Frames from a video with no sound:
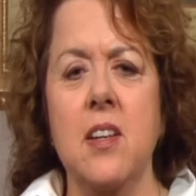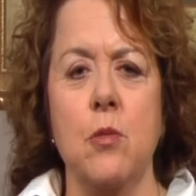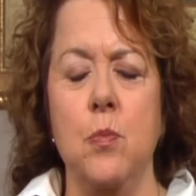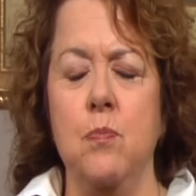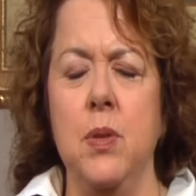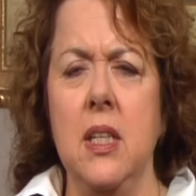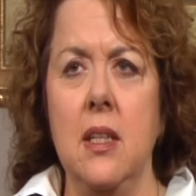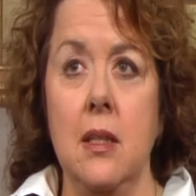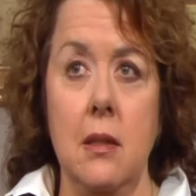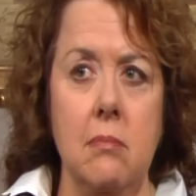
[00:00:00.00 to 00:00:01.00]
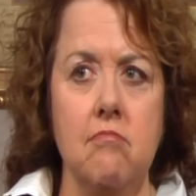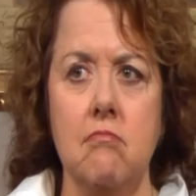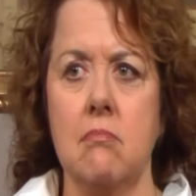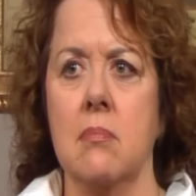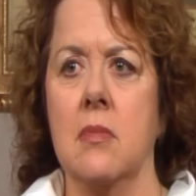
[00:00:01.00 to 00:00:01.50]
it would be
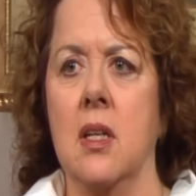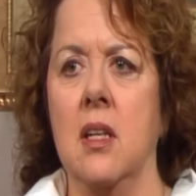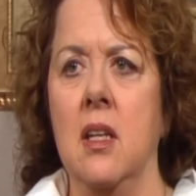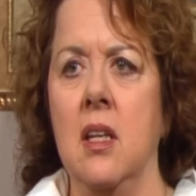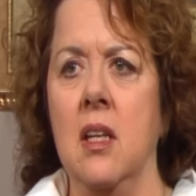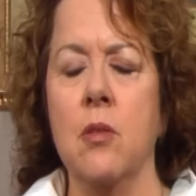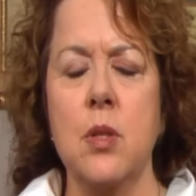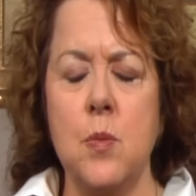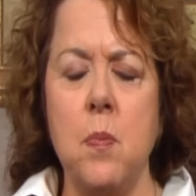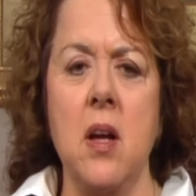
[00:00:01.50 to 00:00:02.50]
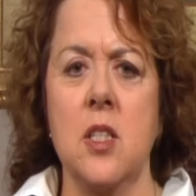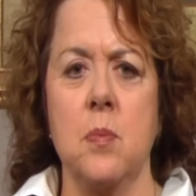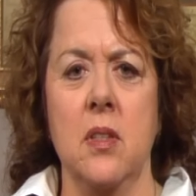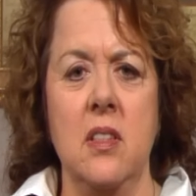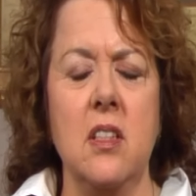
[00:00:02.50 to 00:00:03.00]

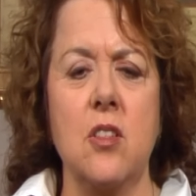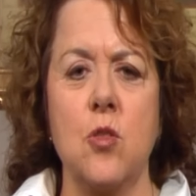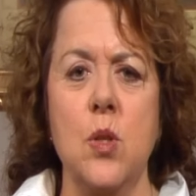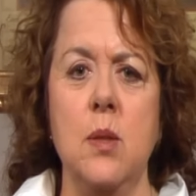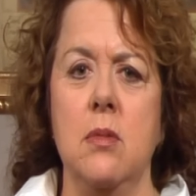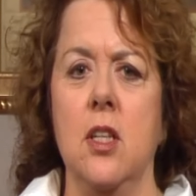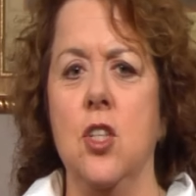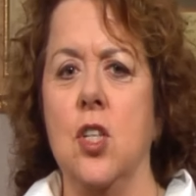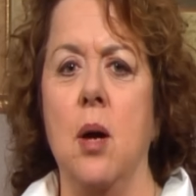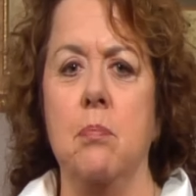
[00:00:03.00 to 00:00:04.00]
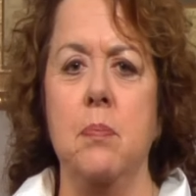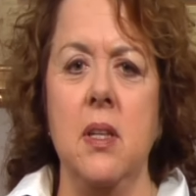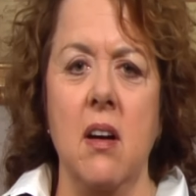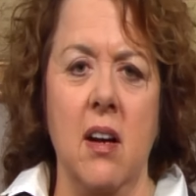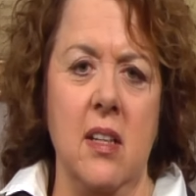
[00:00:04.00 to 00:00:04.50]
irresponsible in the extreme to jump
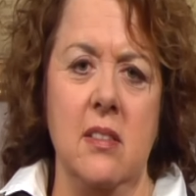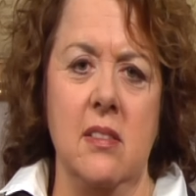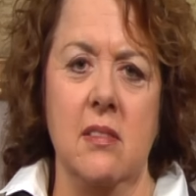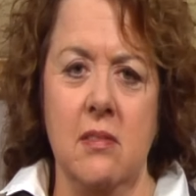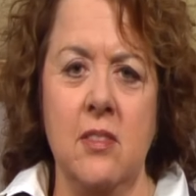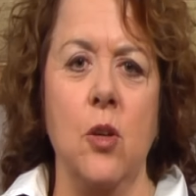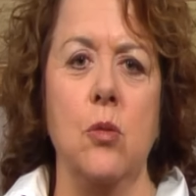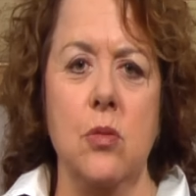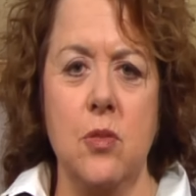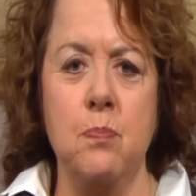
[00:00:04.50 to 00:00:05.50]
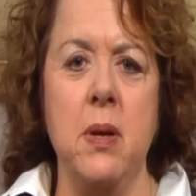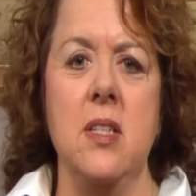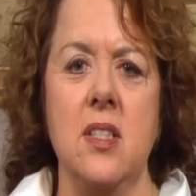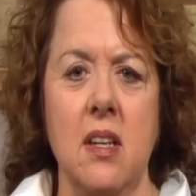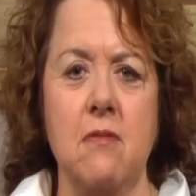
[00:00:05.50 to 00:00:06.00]
beyond those basic